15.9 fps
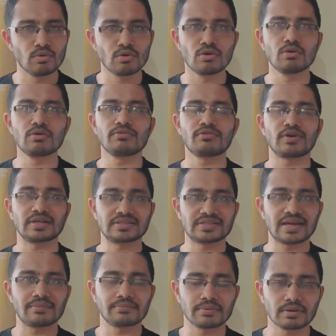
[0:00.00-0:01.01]
More, for
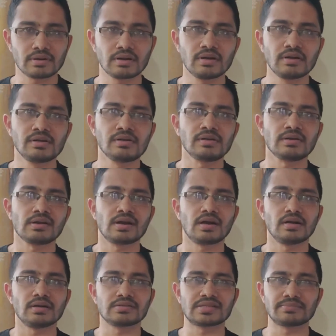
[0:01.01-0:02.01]
example.
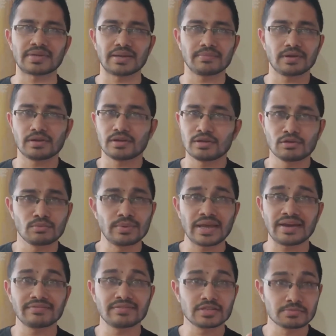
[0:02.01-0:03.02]
Sometimes,
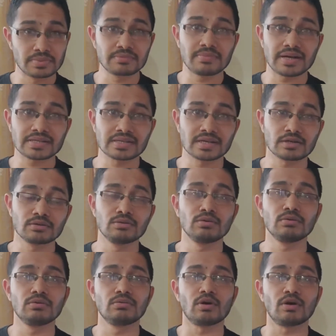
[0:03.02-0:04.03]
we have this big basket
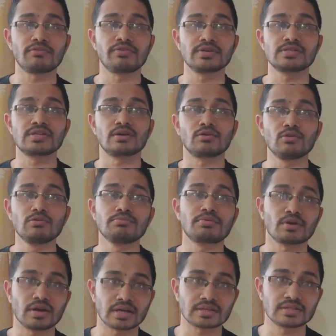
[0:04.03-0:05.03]
who offers their
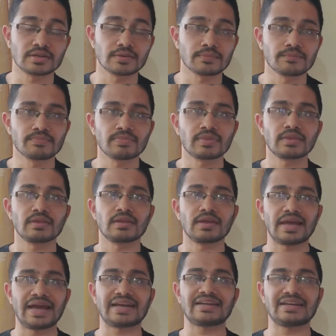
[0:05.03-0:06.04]
own products
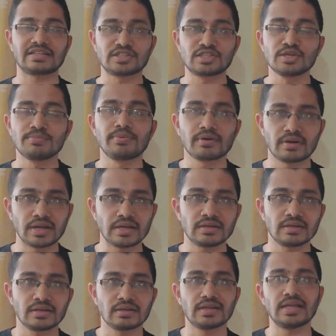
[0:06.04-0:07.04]
at a cheaper
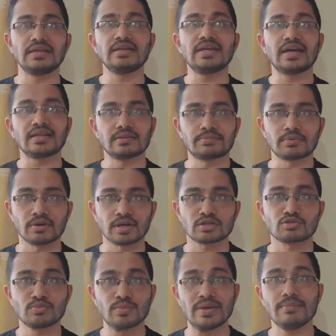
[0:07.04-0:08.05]
rate than the other
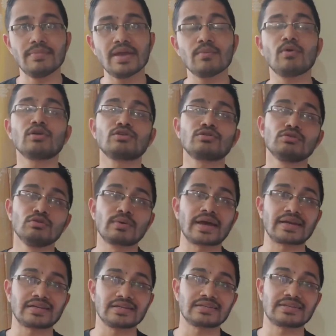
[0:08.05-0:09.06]
products. We may want to
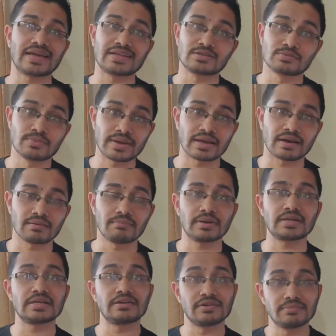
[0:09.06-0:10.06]
look at it as well,
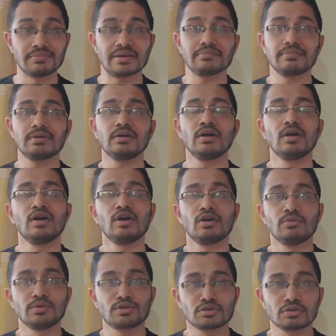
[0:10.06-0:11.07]
but remember,
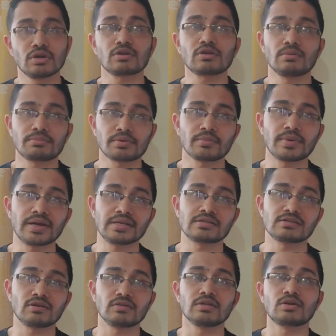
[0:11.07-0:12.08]
we should not
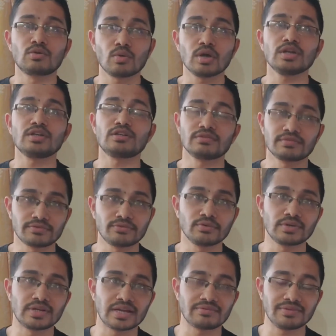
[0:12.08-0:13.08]
compromise on the quality of the
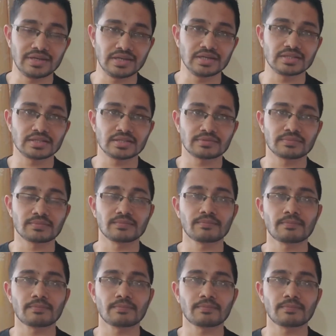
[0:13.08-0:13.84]
food that we eat.